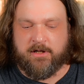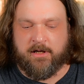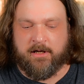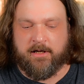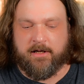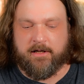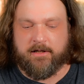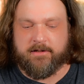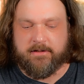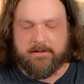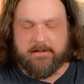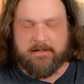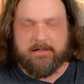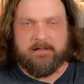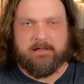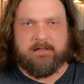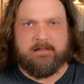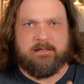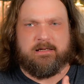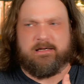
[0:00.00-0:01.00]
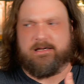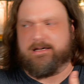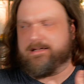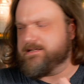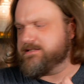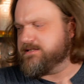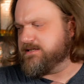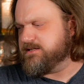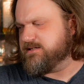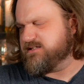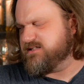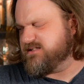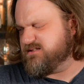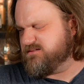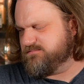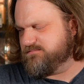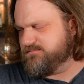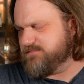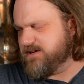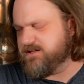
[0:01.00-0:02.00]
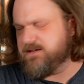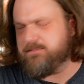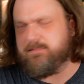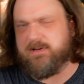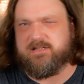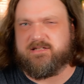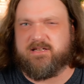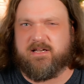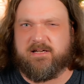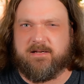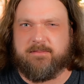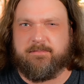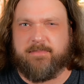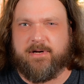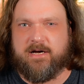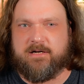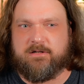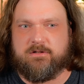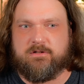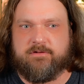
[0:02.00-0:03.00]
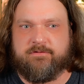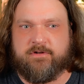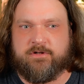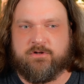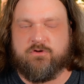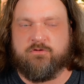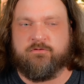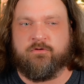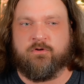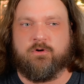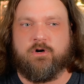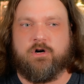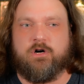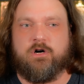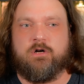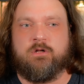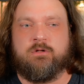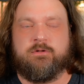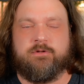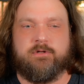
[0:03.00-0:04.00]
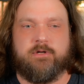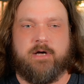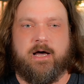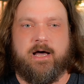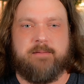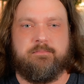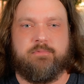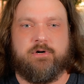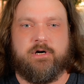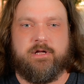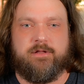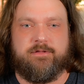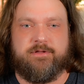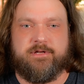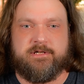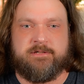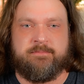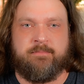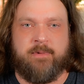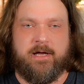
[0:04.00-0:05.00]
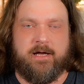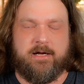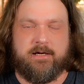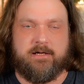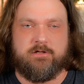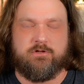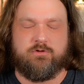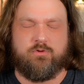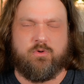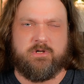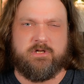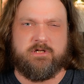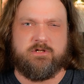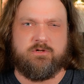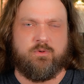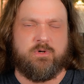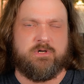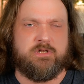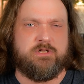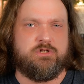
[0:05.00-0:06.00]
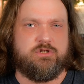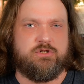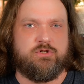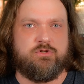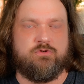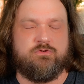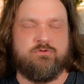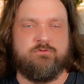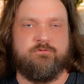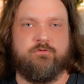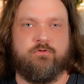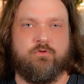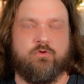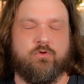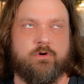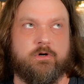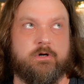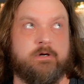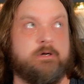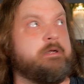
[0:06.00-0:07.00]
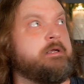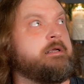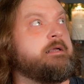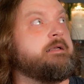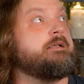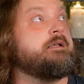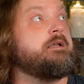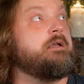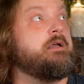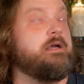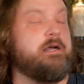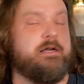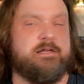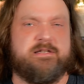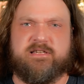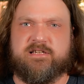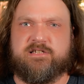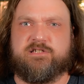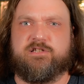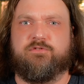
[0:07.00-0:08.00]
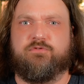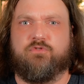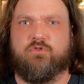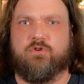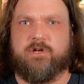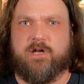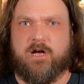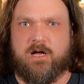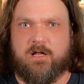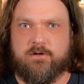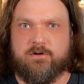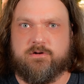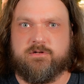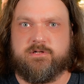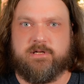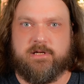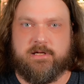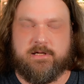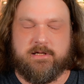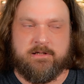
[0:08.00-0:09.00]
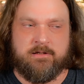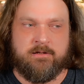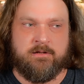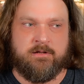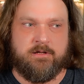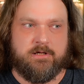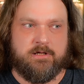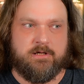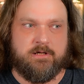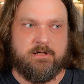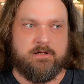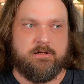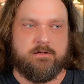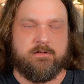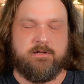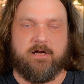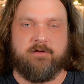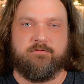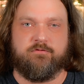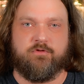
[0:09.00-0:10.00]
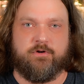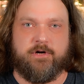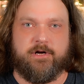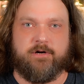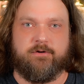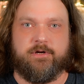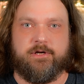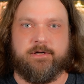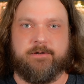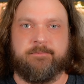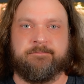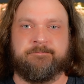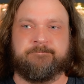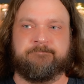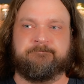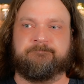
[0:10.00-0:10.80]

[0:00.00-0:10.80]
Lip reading: And this is, I think, my second bottle of it overall. I bought this back in 2022 for $64 in the Denver area.